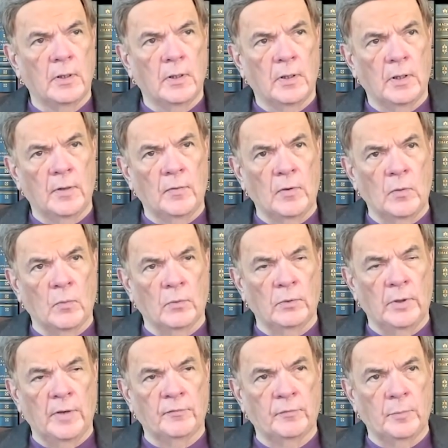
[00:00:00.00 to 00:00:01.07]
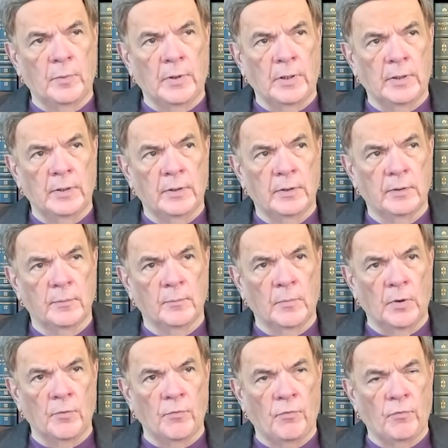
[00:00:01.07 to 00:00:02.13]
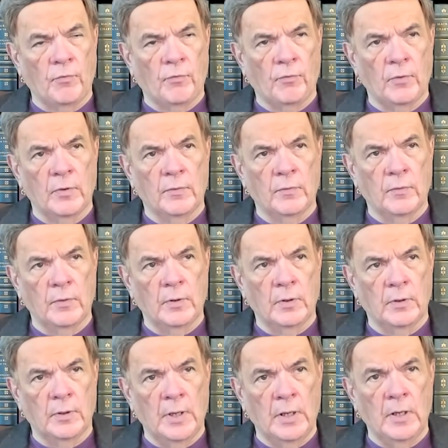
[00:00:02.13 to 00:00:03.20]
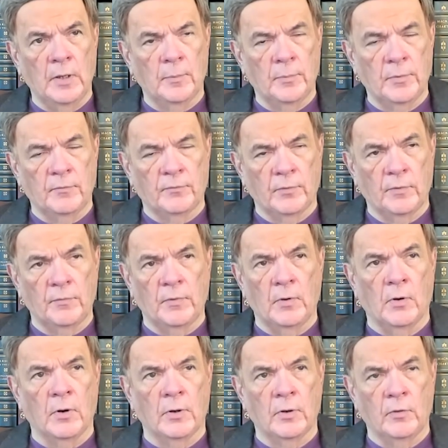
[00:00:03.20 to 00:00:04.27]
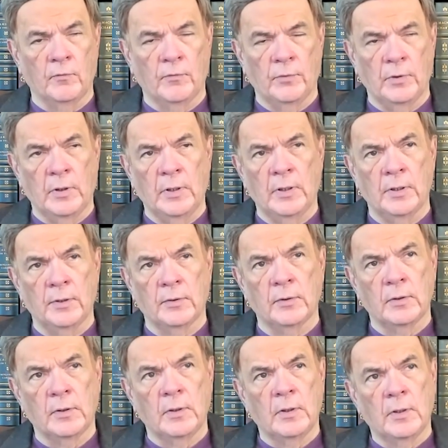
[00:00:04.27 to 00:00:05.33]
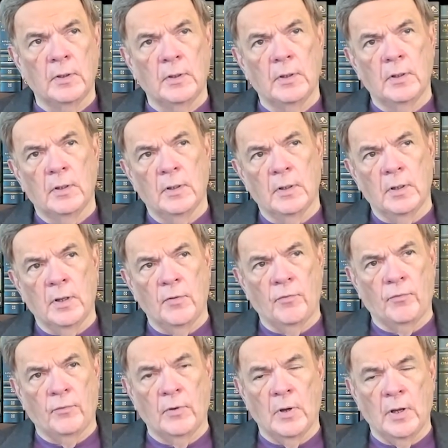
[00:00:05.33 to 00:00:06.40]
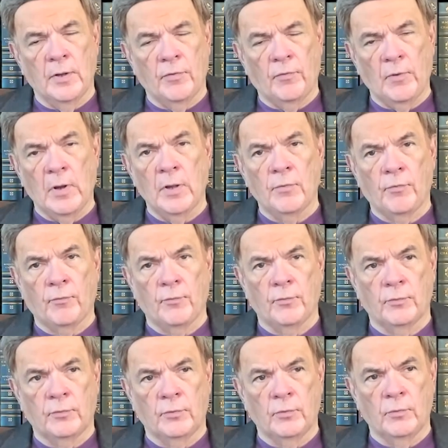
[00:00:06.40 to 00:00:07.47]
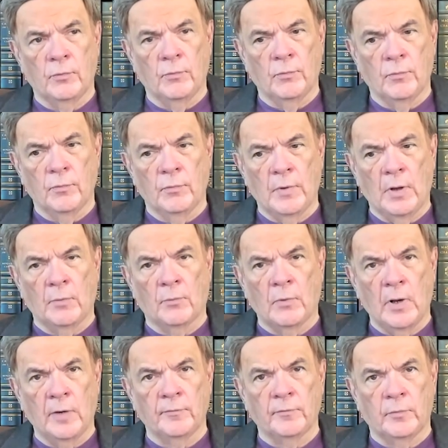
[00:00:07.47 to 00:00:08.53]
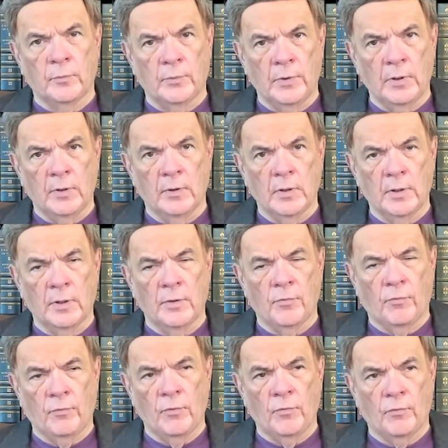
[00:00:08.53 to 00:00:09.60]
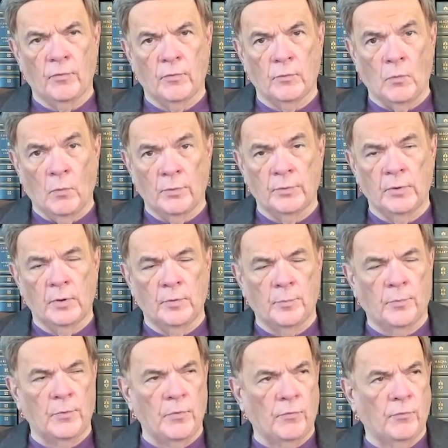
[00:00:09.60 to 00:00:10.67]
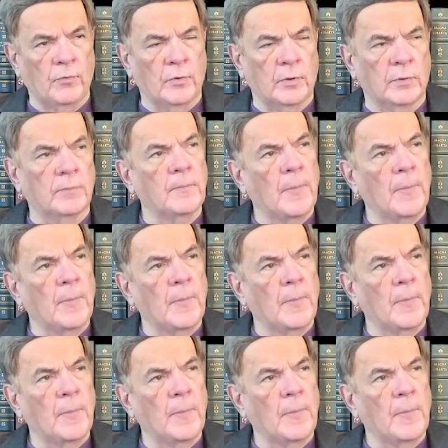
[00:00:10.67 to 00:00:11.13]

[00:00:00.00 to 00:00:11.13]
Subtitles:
And they were left by Moses in the camp in front of the ark overnight as God's answer to that rivalry against his ordained priesthood.